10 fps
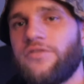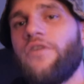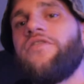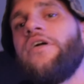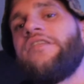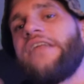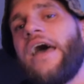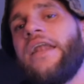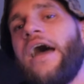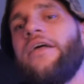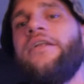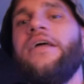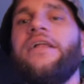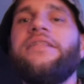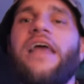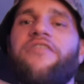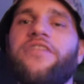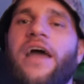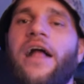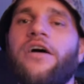So if you're in Staten Island,
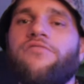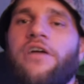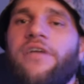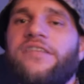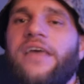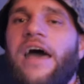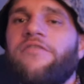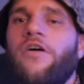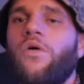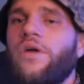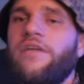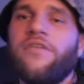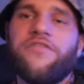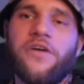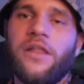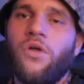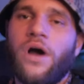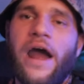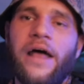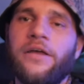definitely holler at Ray Scavo, or even if you're on
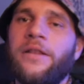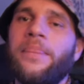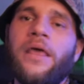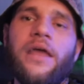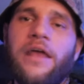Long Island,